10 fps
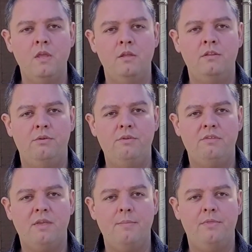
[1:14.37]
there is
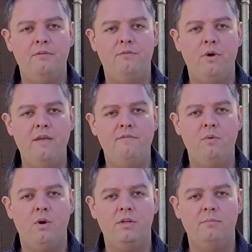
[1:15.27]
something for
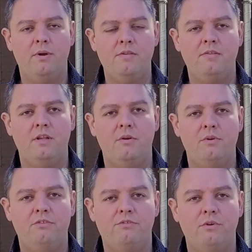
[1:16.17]
everyone at Barcella
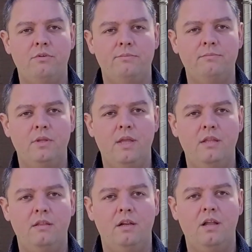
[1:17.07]
restaurant,
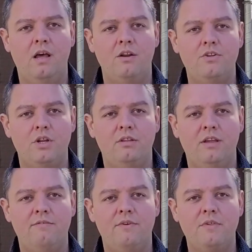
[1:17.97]
and the large and
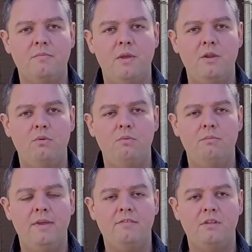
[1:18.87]
diverse menu
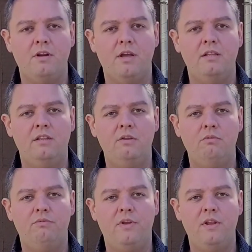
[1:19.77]
makes it an ideal
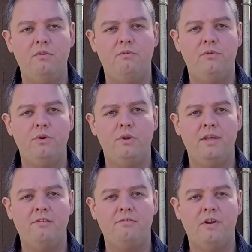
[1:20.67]
venue for your
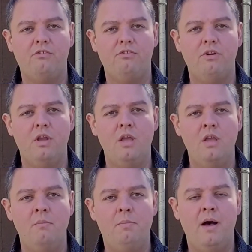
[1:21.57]
next function,
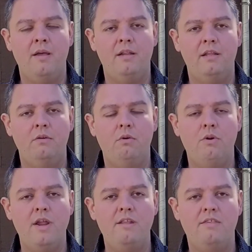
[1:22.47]
party or
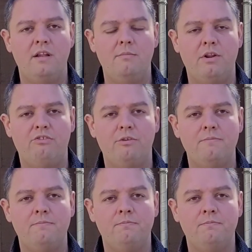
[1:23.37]
any celebration.